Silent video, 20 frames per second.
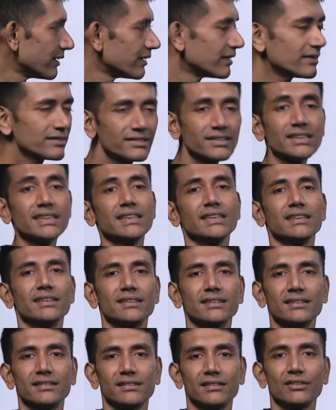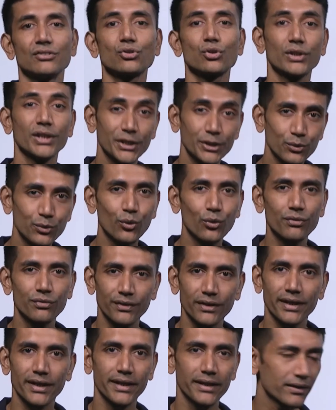C, so that you don't
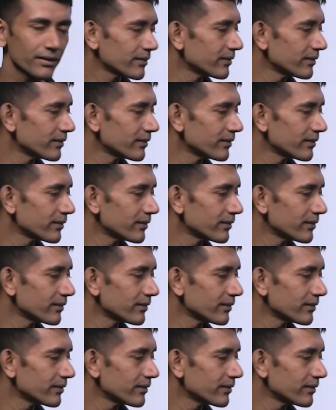forget.